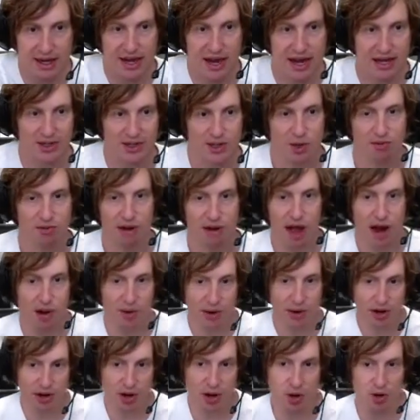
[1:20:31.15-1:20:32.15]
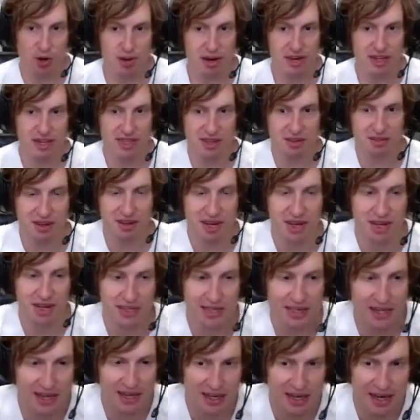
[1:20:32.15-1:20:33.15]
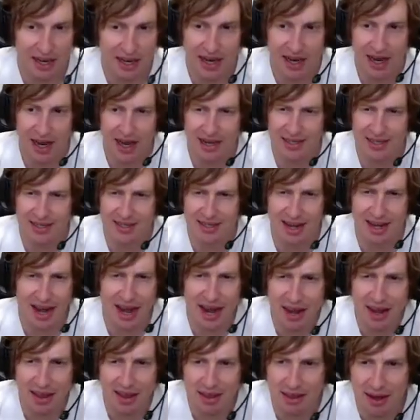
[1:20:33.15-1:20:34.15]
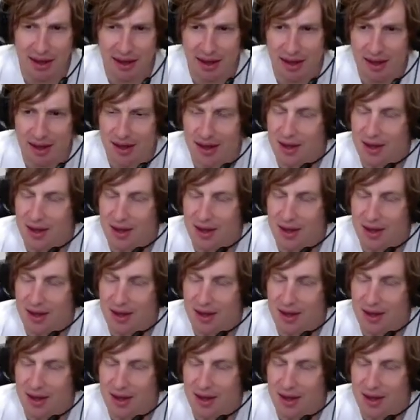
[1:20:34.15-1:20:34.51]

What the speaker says: And so if I were to go to myself at 18 and say anything,